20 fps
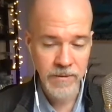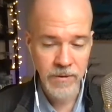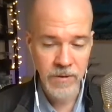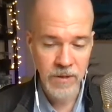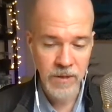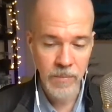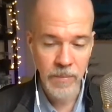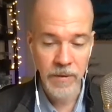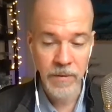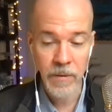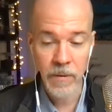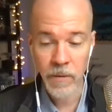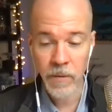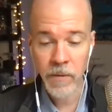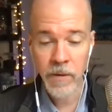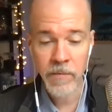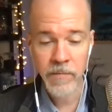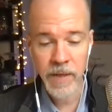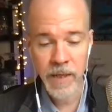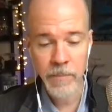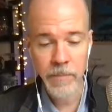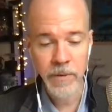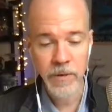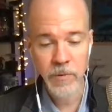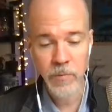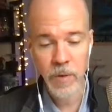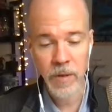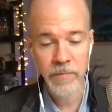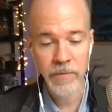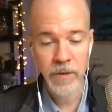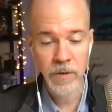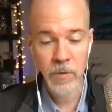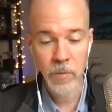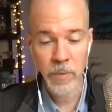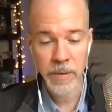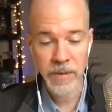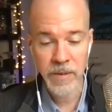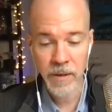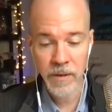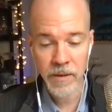just about all of Apple's revenue
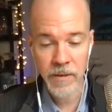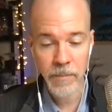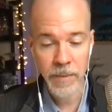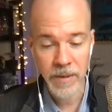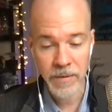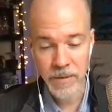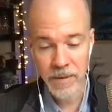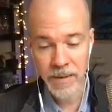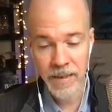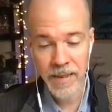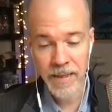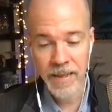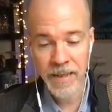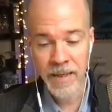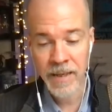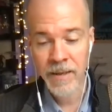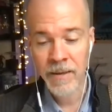we talk about today